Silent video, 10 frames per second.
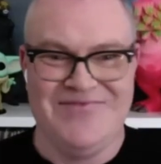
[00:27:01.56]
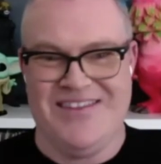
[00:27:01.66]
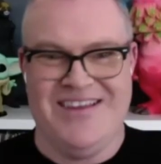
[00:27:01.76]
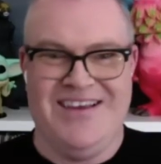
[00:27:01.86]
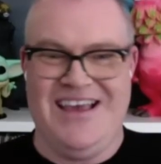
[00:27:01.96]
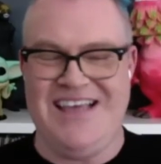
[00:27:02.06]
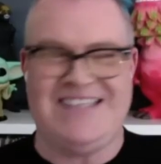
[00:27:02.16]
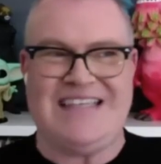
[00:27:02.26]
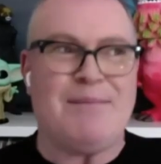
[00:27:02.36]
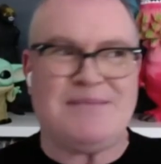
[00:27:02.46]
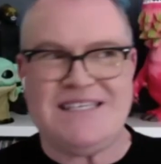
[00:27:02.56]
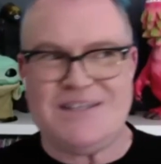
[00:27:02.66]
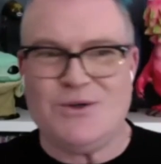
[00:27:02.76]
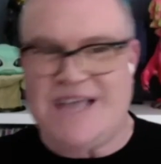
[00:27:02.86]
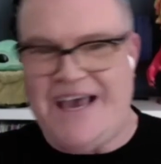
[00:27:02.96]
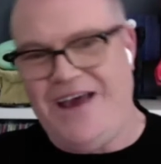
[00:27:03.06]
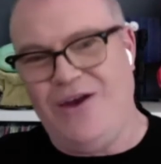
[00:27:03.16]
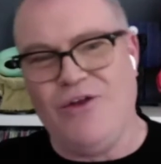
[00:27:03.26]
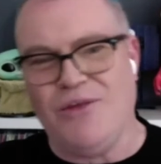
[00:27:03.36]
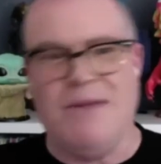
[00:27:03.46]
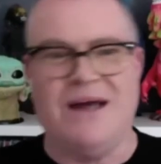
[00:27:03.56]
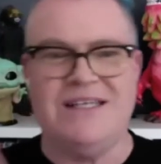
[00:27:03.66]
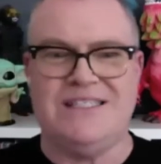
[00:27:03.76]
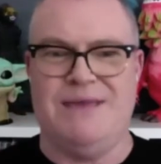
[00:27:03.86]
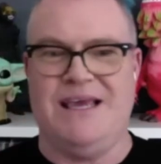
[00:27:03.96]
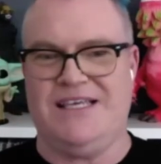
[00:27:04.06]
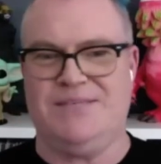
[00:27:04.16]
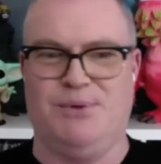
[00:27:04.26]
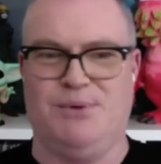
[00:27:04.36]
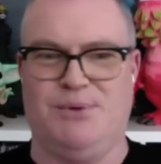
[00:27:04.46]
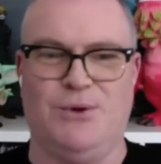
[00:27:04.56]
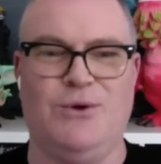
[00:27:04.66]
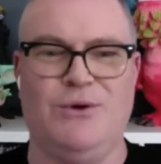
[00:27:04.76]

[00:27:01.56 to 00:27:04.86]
He slaps his little tail all the mud to make his pool.